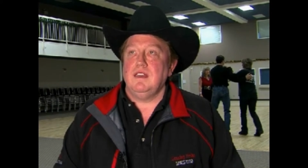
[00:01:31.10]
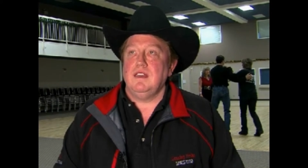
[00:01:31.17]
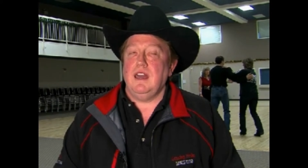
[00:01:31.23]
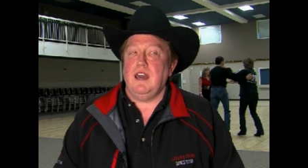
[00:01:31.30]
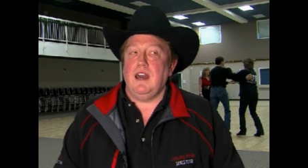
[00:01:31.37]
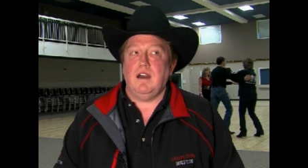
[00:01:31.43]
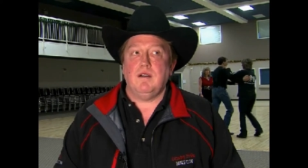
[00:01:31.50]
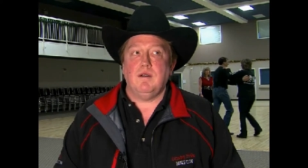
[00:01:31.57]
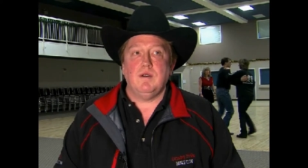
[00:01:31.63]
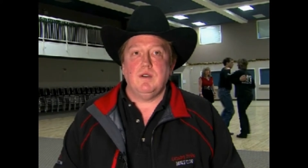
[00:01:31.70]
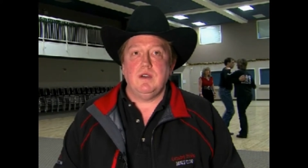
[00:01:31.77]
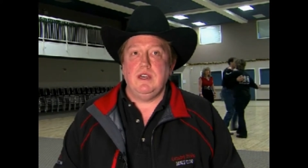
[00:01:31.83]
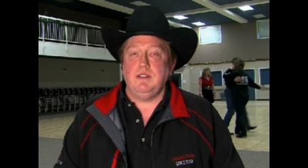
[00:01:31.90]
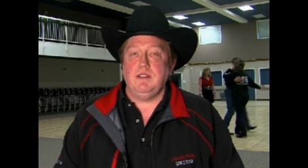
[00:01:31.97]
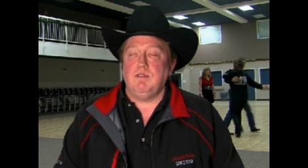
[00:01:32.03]
yeah,
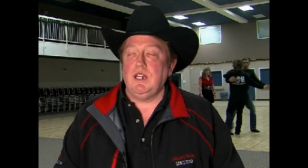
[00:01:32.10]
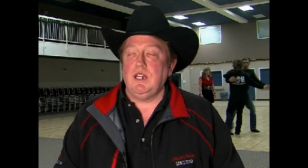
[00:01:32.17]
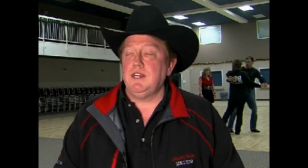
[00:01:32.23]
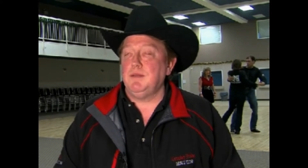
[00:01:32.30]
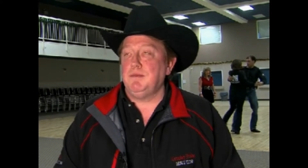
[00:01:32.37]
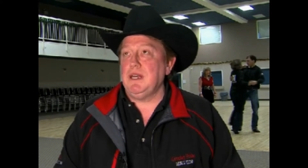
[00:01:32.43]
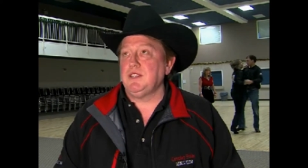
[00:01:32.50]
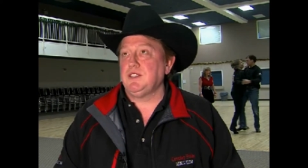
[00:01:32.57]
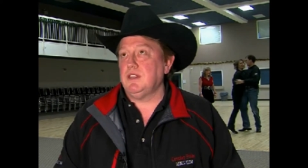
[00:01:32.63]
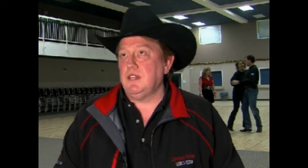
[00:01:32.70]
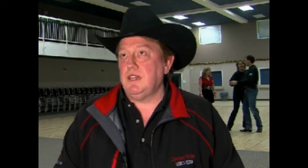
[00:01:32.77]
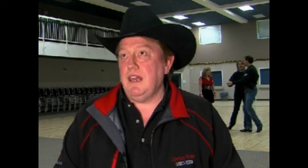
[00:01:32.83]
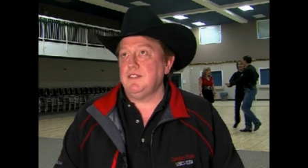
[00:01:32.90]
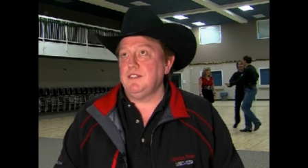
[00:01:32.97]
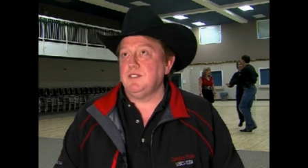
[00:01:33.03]
it really depends on
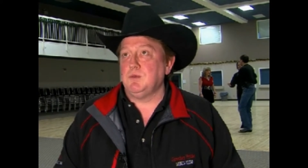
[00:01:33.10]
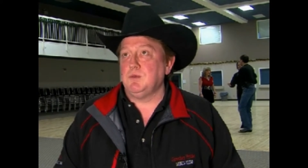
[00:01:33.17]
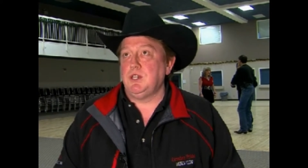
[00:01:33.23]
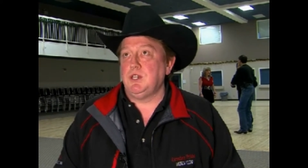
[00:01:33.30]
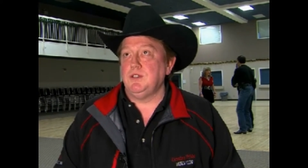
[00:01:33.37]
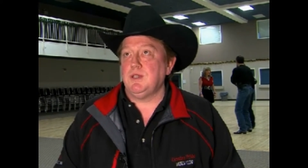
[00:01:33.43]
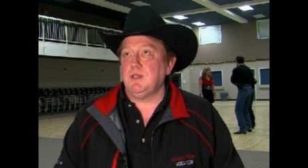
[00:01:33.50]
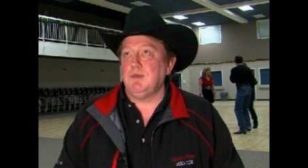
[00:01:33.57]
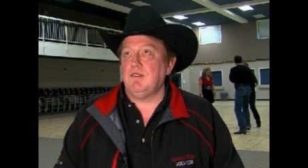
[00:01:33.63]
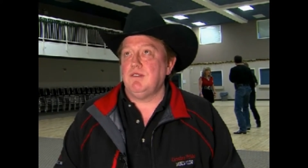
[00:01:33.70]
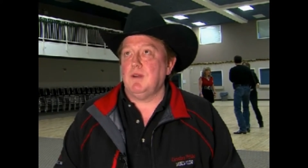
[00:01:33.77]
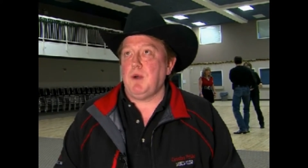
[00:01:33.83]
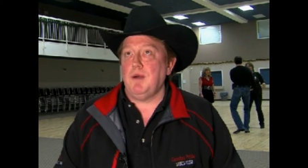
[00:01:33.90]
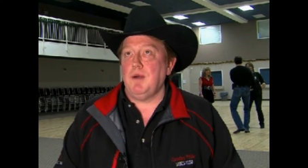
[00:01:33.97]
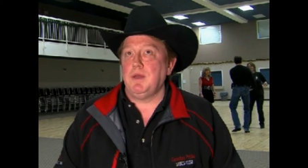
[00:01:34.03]
the dances we do. Some of
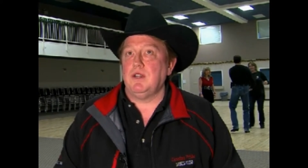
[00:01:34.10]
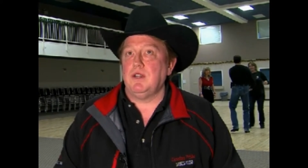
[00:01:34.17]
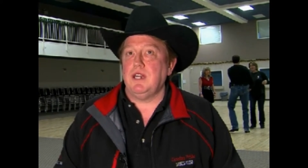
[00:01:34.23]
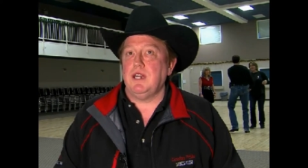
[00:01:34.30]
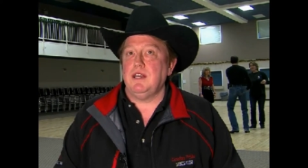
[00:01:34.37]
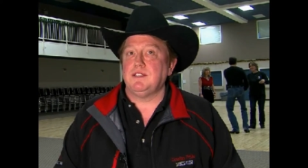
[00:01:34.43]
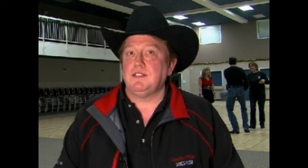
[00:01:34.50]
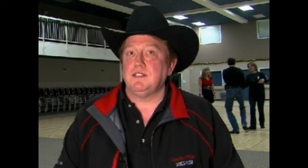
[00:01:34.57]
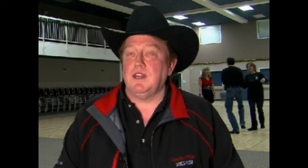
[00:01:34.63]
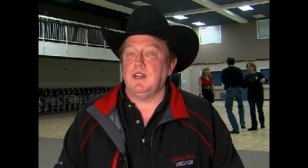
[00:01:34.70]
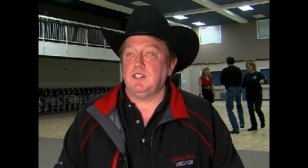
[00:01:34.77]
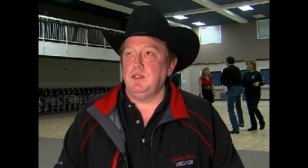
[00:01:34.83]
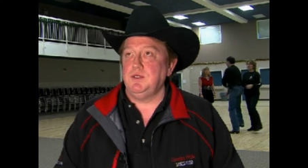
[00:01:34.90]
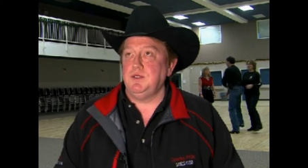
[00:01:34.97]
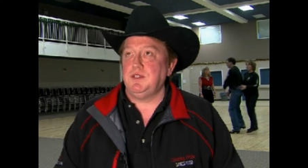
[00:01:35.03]
our popular dances,
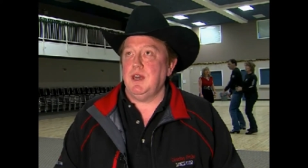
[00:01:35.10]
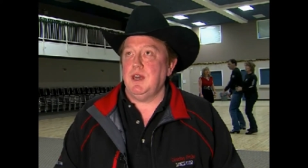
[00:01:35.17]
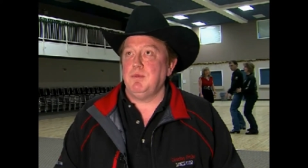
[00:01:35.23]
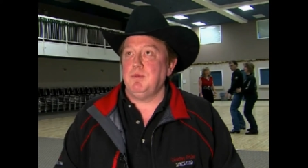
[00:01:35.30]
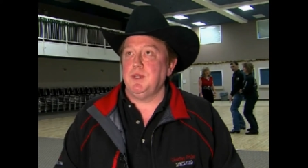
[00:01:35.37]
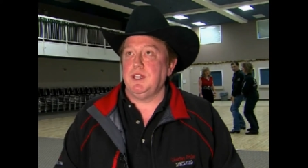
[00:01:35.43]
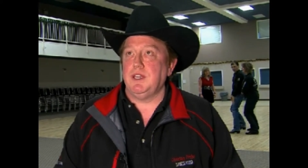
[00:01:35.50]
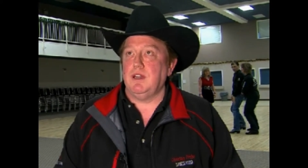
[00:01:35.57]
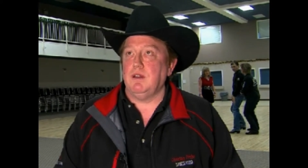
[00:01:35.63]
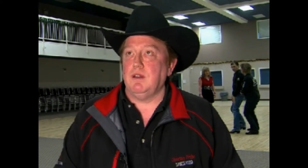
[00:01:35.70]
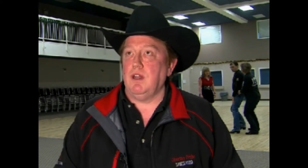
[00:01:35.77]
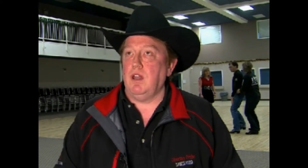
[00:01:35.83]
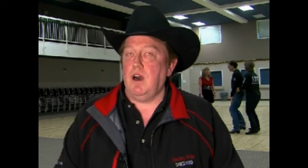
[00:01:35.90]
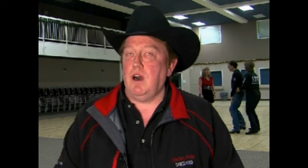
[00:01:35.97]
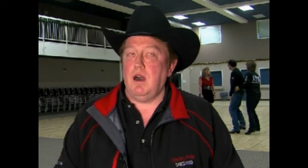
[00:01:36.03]
like two step, we get a
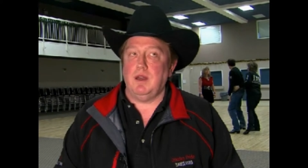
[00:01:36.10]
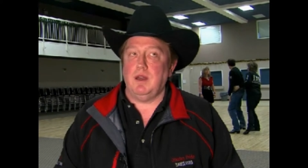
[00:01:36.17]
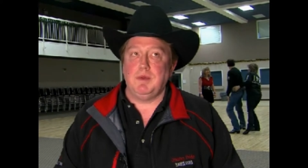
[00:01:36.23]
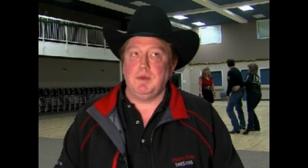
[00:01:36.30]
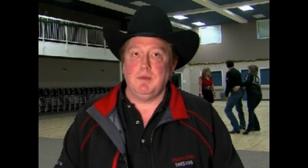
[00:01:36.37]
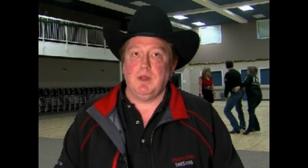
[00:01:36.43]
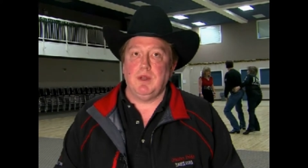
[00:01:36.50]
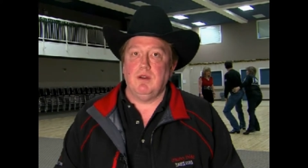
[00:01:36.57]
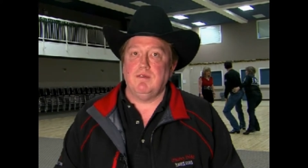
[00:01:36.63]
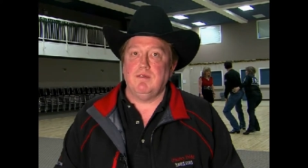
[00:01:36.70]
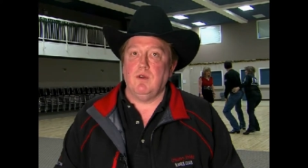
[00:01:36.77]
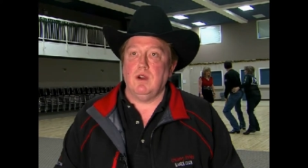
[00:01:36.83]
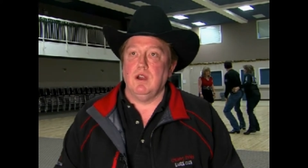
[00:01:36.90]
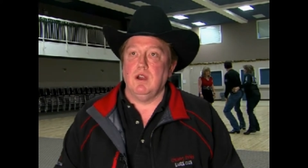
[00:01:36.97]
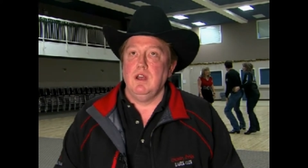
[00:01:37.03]
lot of people out
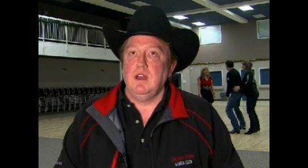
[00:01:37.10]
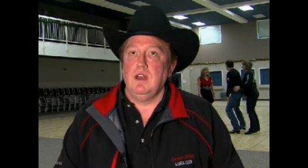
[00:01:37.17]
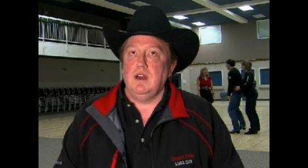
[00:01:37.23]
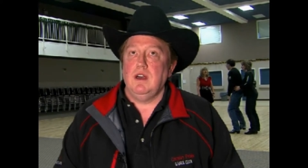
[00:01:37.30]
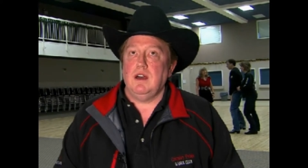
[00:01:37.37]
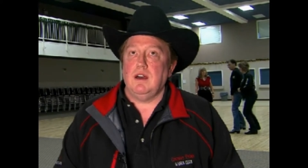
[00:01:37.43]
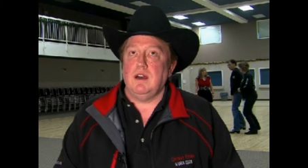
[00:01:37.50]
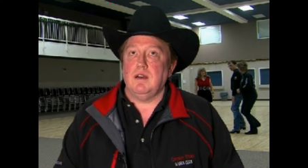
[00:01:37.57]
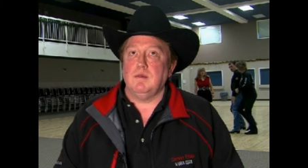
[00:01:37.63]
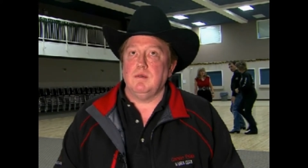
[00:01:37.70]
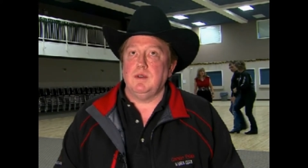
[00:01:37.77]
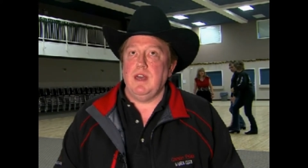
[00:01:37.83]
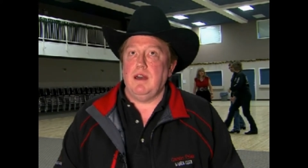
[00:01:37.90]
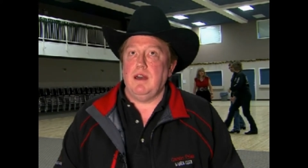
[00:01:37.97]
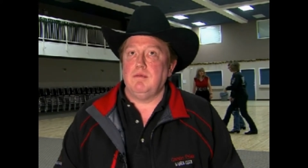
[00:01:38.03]
for. Uh,
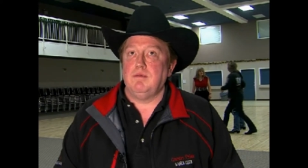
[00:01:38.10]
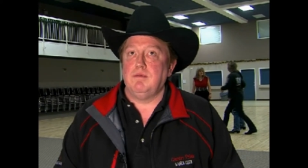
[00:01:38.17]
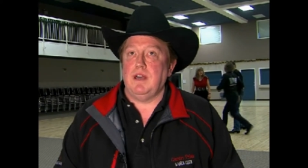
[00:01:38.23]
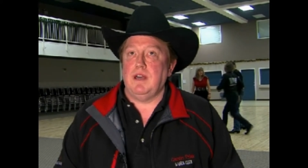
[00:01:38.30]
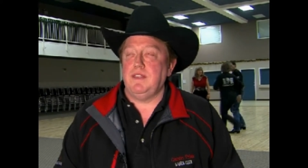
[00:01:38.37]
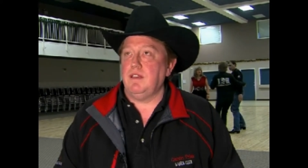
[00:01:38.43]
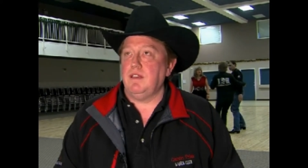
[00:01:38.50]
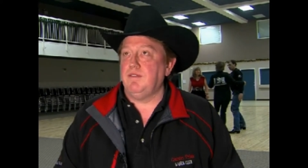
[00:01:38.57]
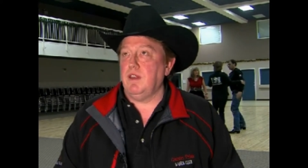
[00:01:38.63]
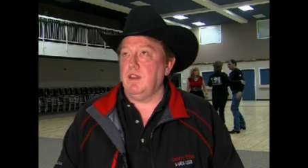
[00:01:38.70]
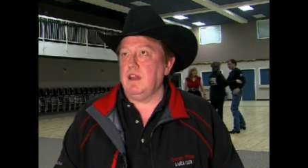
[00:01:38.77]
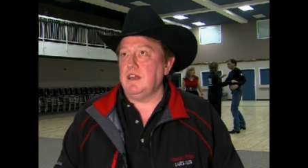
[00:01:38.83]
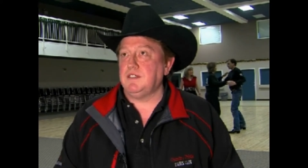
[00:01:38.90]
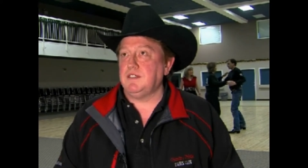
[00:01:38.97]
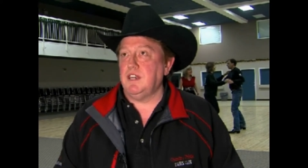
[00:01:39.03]
we had, I think, for
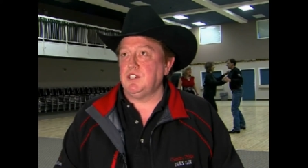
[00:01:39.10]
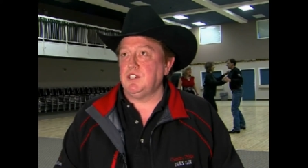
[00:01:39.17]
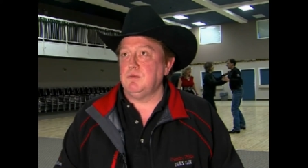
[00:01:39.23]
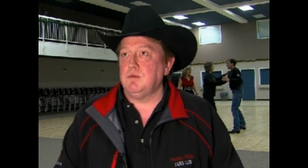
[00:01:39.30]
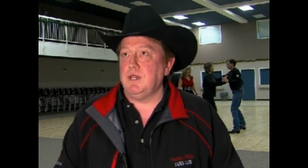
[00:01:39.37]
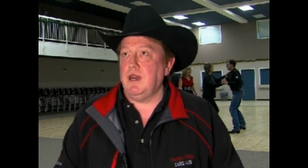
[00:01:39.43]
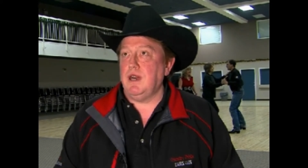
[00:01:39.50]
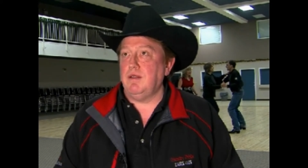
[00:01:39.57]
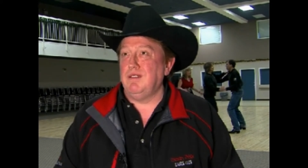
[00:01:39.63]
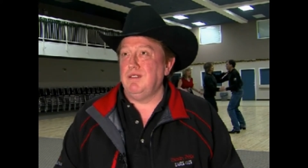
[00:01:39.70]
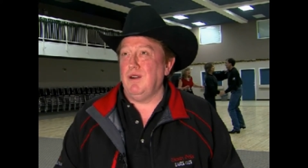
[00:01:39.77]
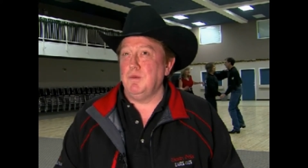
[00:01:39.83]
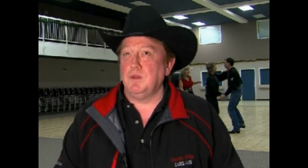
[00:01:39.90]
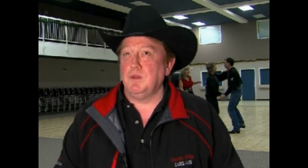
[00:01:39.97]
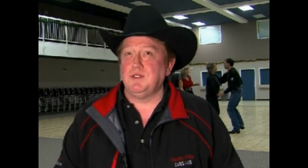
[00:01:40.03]
the last session, we had
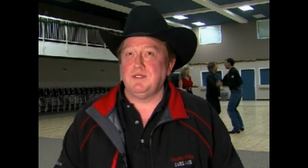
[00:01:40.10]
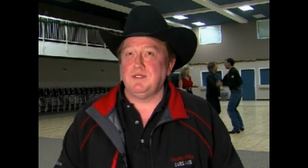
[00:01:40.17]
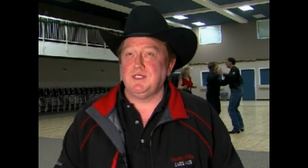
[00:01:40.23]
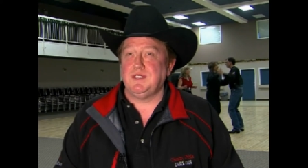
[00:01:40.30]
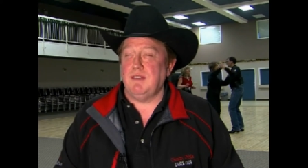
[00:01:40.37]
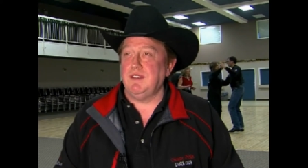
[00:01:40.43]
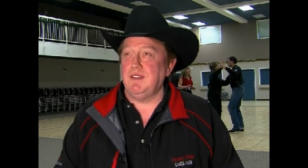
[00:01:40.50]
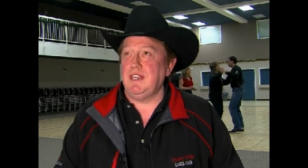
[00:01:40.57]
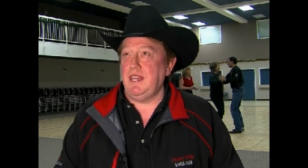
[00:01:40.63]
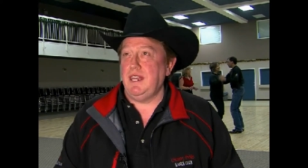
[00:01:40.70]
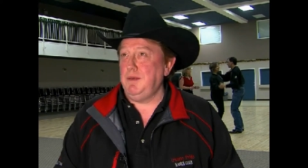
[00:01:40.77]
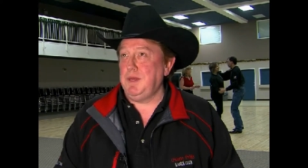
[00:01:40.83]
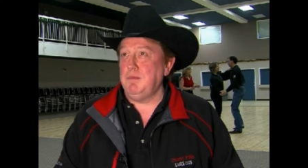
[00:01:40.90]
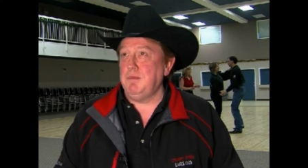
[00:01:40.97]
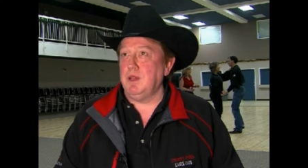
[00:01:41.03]
almost 70,
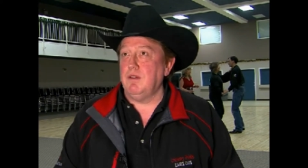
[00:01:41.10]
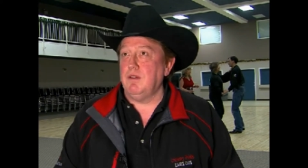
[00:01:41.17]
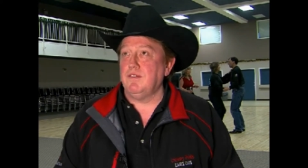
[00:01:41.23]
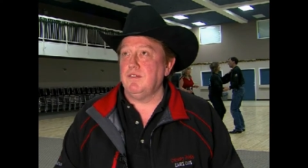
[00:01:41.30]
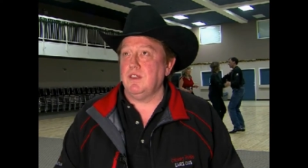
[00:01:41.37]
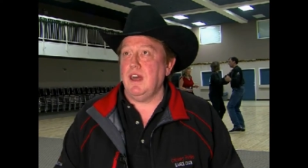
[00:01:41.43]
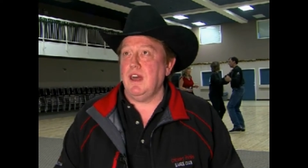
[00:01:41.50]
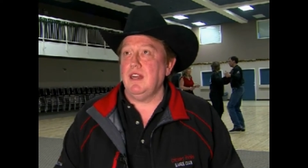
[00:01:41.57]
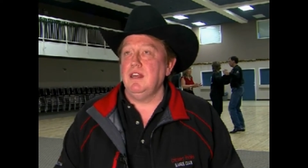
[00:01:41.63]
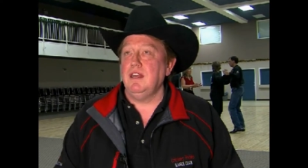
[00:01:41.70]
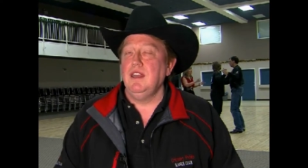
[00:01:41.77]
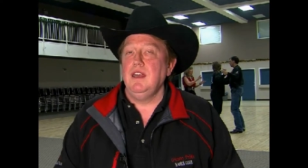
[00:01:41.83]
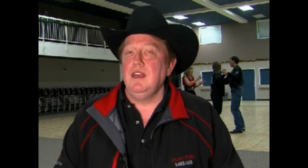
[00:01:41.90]
80 people out for that.